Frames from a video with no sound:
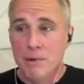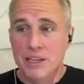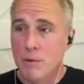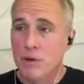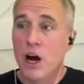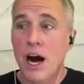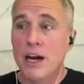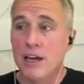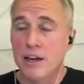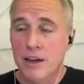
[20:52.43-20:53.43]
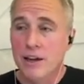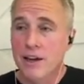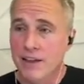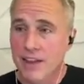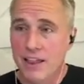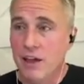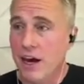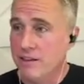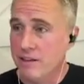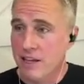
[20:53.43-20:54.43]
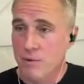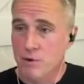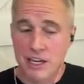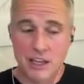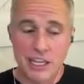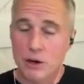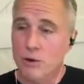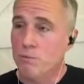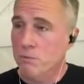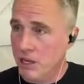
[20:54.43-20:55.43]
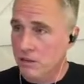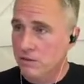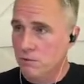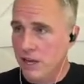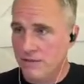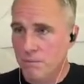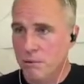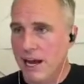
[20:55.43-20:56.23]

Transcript: But they were cocky and they thought that they would get Leo because we have a